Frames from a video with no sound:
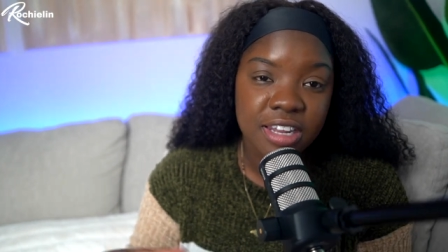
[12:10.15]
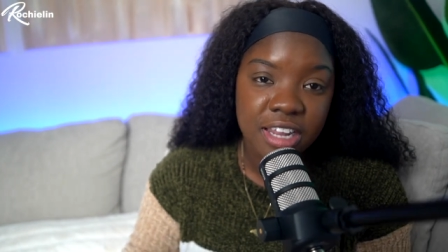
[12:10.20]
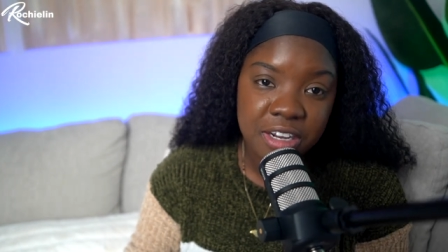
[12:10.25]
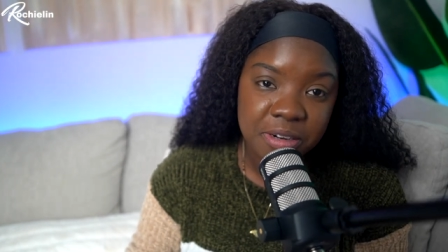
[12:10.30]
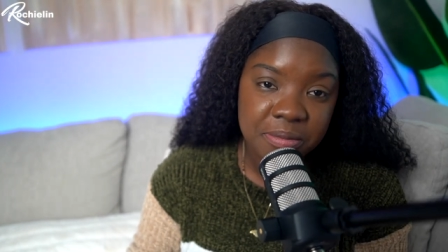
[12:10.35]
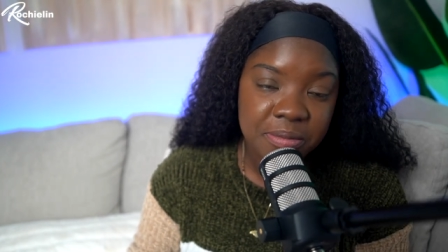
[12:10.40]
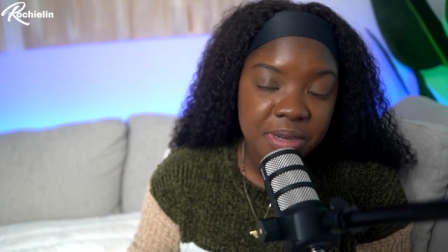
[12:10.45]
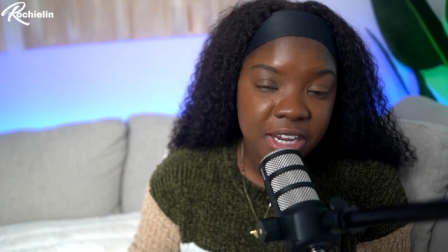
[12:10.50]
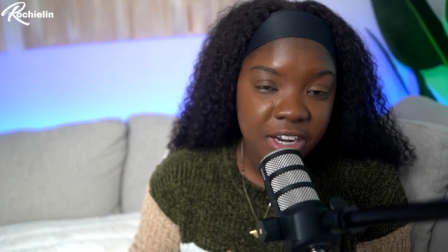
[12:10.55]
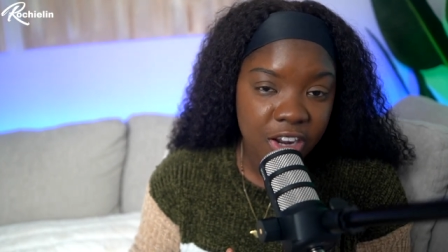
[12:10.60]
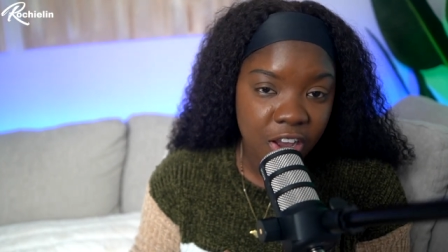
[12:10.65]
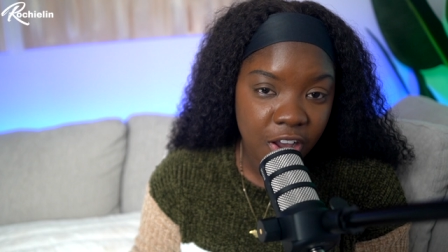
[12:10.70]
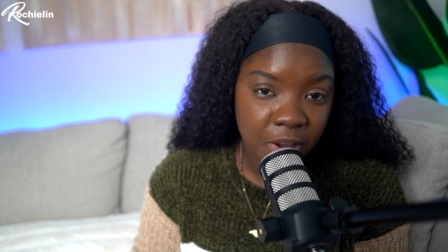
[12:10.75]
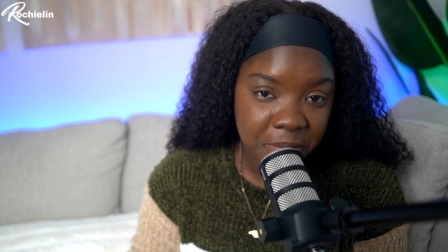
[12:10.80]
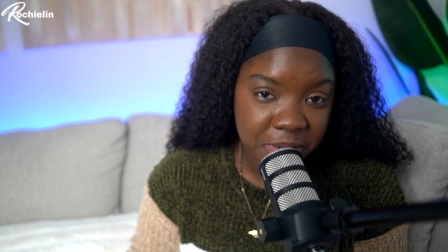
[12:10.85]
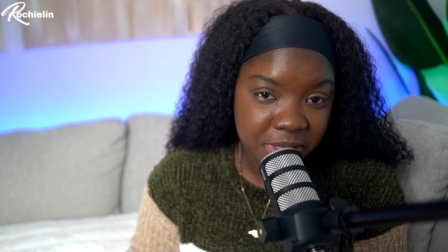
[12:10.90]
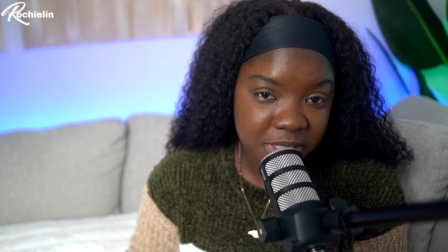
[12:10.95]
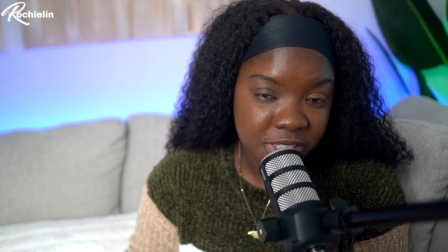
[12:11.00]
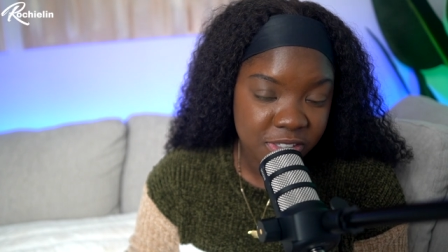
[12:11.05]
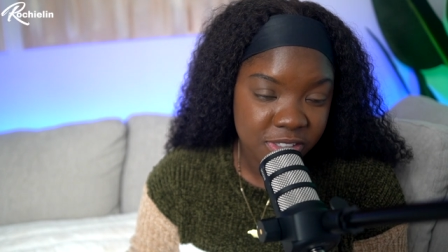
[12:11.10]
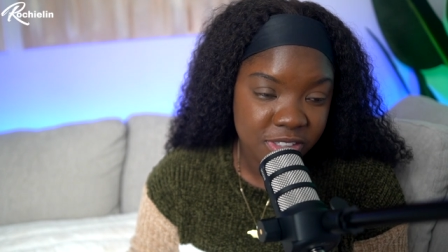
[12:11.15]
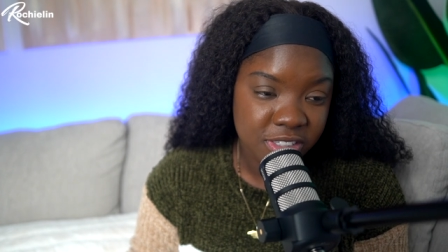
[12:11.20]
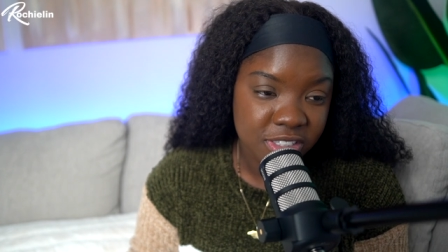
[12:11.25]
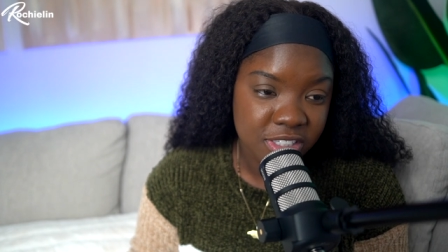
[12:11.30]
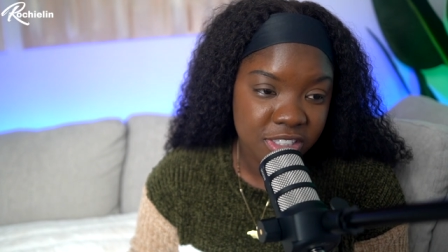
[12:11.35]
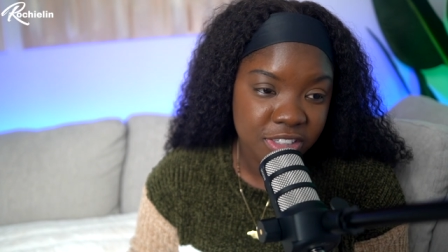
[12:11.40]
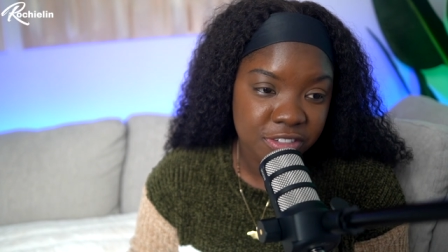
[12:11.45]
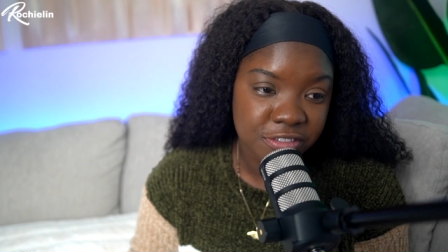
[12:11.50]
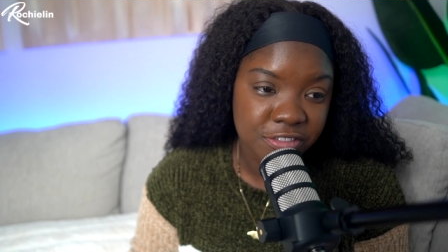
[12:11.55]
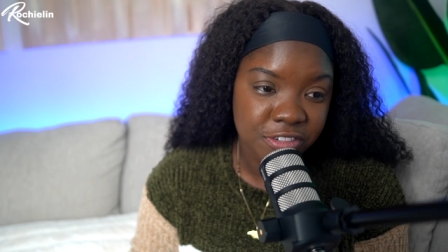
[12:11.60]
That'd be an
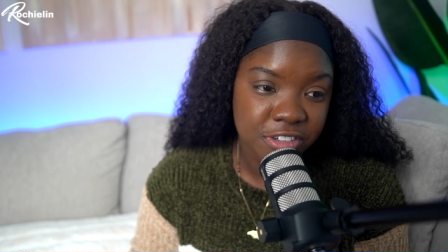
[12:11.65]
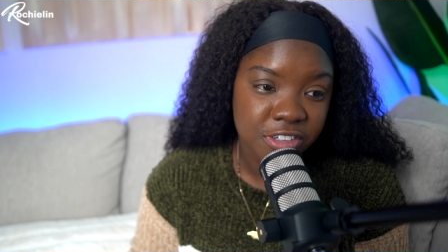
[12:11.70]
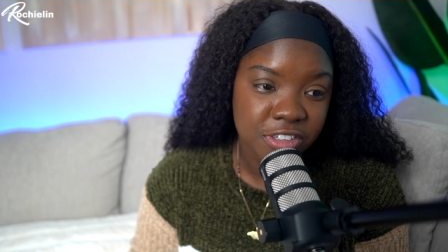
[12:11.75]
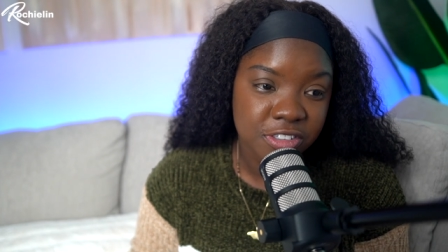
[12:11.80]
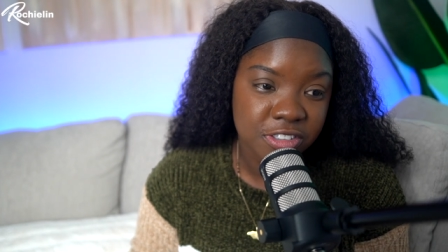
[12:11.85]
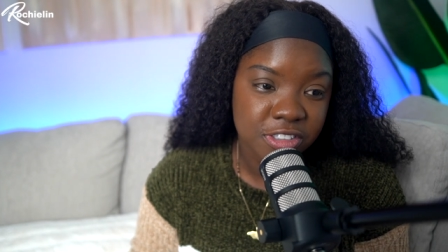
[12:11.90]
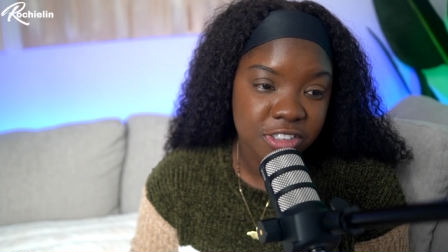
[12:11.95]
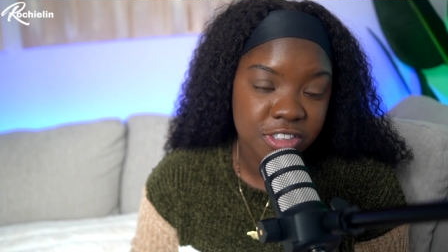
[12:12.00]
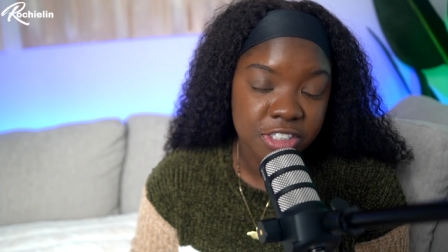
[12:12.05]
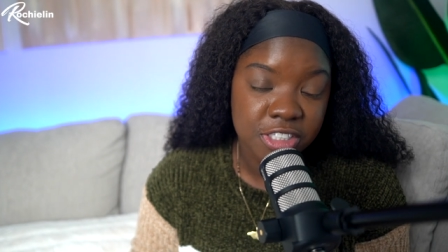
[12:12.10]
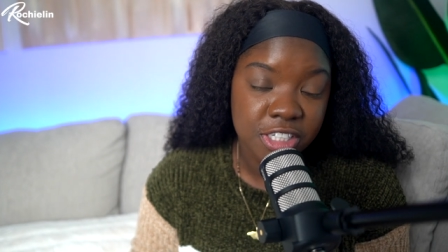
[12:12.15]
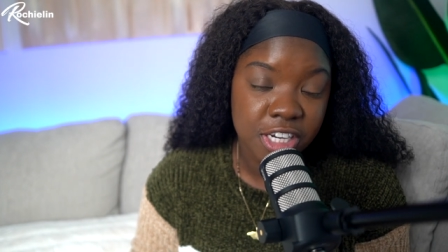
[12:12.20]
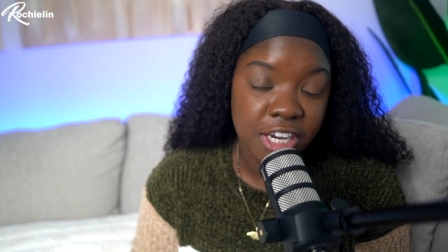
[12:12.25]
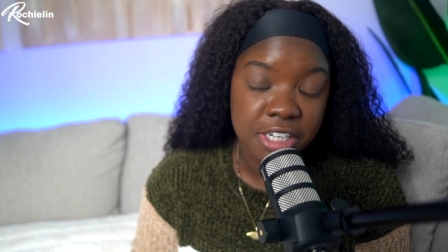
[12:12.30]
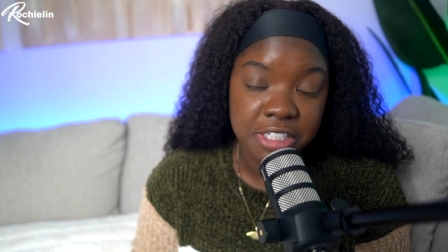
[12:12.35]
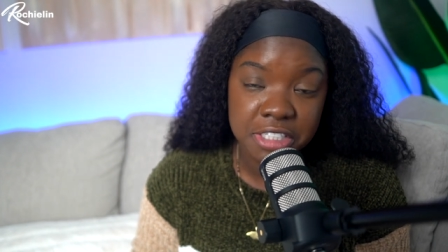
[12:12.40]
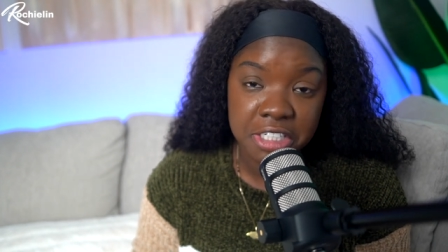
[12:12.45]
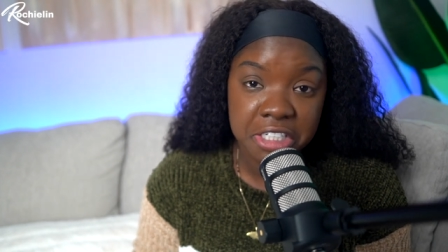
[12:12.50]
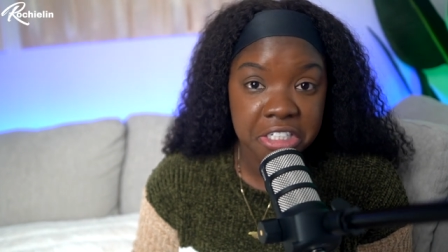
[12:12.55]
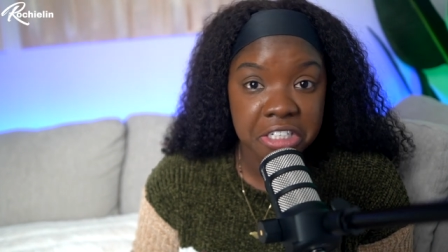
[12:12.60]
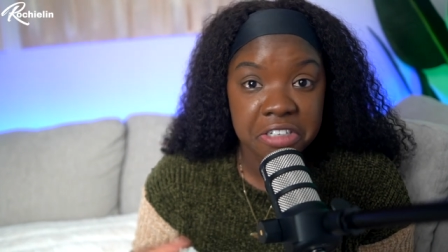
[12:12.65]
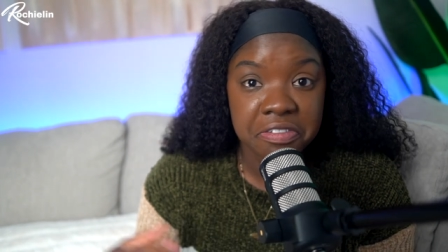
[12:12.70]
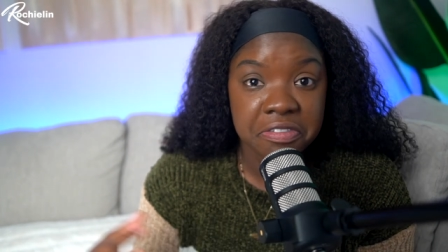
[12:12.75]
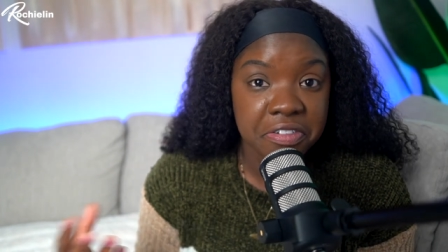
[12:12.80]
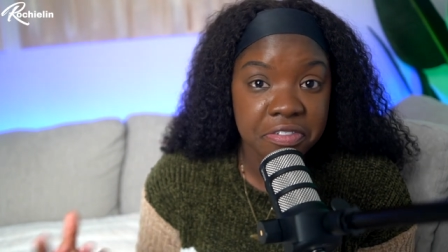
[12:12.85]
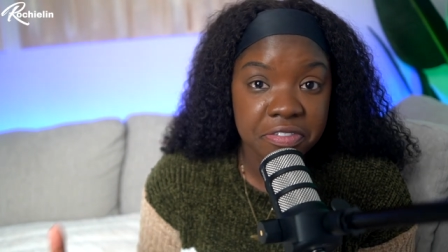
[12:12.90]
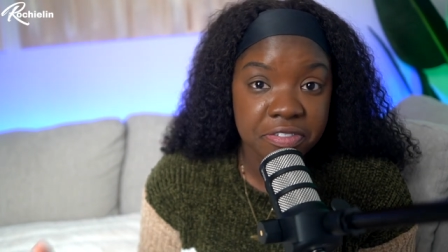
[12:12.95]
opportunity for you to charge even